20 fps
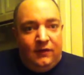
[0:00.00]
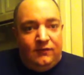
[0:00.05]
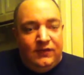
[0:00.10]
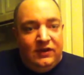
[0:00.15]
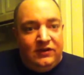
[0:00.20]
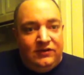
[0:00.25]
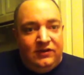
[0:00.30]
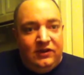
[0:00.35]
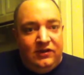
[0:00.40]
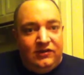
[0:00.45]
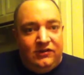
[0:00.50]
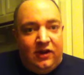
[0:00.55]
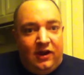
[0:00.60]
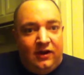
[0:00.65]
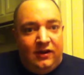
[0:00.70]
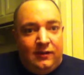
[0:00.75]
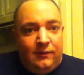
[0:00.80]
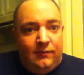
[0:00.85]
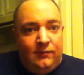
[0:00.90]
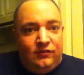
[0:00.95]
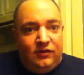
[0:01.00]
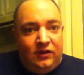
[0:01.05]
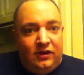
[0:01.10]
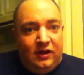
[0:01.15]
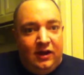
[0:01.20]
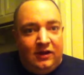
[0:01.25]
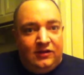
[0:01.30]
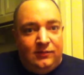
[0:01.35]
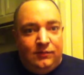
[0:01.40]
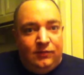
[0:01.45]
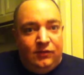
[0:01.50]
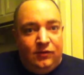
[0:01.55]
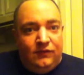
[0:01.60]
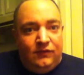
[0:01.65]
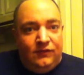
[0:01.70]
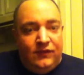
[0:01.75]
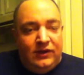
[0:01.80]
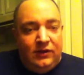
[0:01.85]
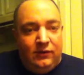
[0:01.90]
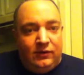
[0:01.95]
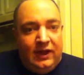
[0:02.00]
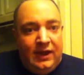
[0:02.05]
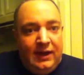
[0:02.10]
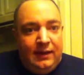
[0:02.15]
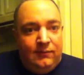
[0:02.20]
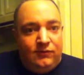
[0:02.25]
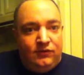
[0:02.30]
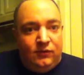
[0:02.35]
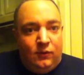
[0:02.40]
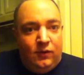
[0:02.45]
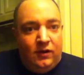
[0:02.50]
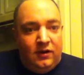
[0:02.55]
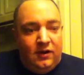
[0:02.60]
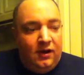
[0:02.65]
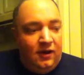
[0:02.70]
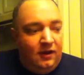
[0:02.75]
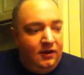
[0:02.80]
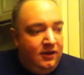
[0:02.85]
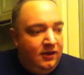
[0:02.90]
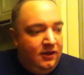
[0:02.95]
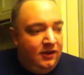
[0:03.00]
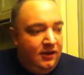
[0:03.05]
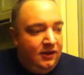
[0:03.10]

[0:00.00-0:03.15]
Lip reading: vintage items and collectible video games and whatnot.